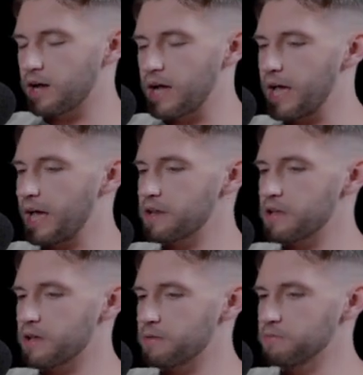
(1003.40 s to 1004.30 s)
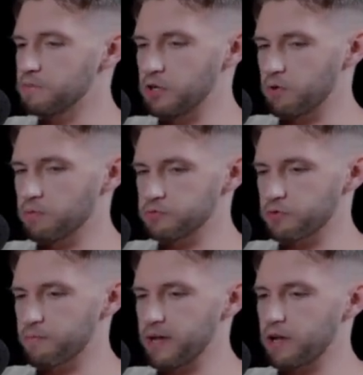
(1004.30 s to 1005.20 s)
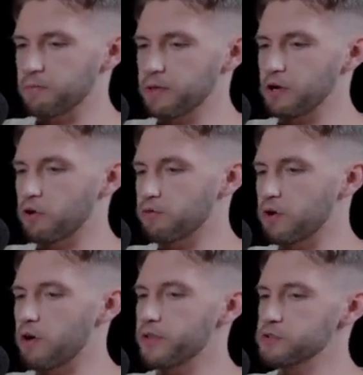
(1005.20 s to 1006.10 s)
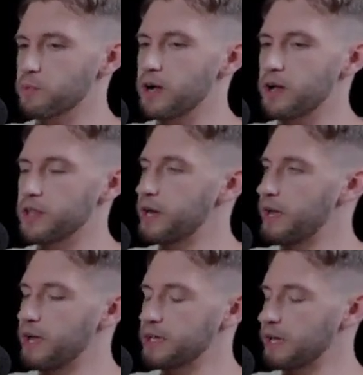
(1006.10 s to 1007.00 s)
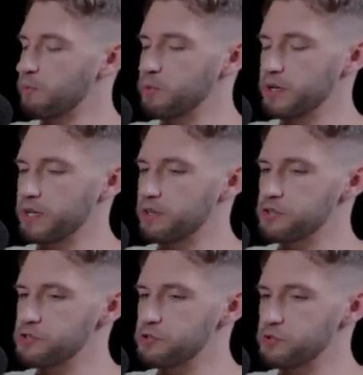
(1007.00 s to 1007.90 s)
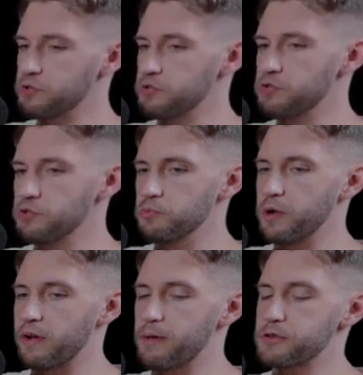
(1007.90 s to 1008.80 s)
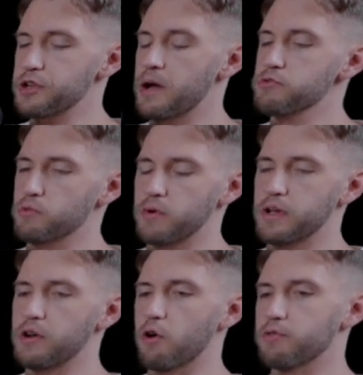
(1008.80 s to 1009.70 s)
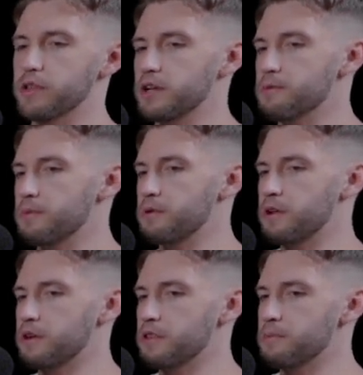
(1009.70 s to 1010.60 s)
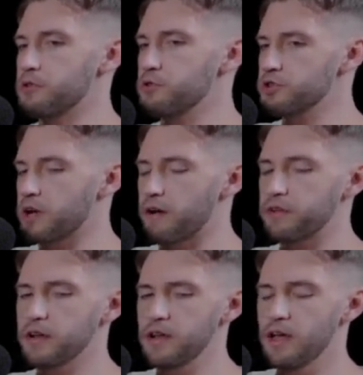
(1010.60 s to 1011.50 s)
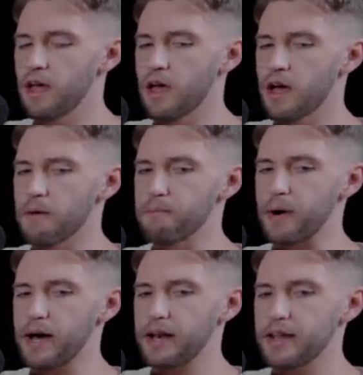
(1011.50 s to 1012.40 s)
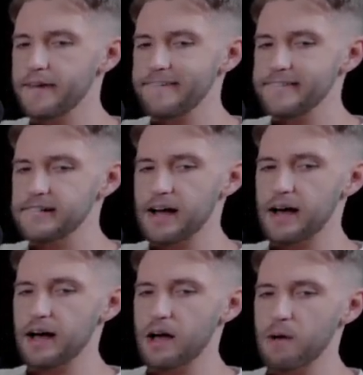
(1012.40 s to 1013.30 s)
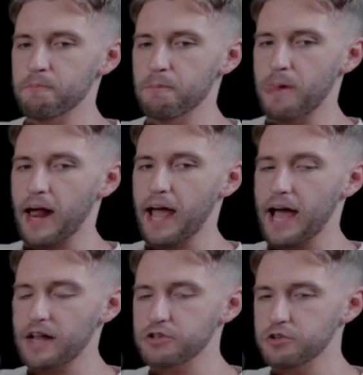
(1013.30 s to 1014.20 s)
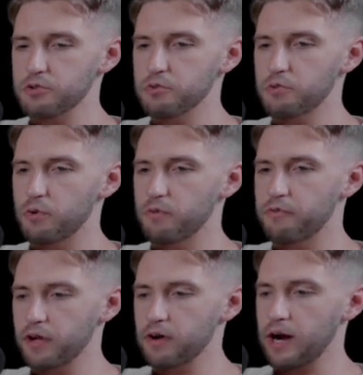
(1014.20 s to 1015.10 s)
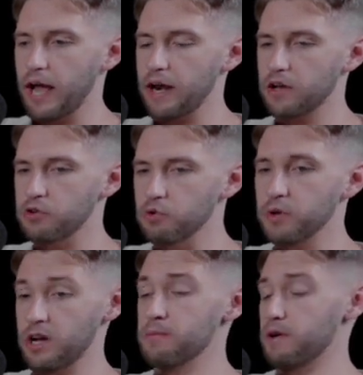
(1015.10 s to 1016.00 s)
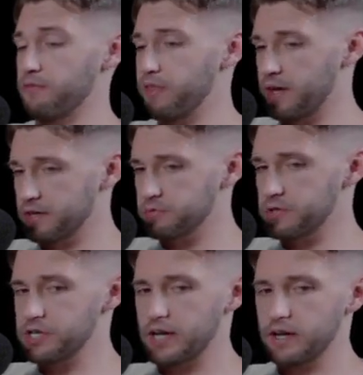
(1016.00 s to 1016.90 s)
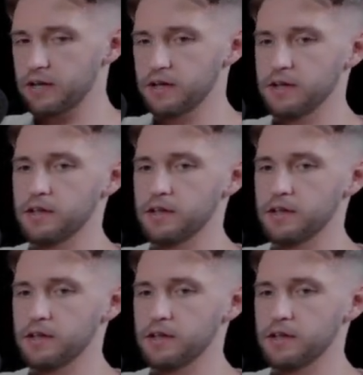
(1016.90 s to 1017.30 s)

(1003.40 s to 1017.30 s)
I had to, sort of make a complete overhaul as well. And I won't get to we don't have that much time, so I won't get overly into the minutia of it. But I had to figure out how to do a number of things which had,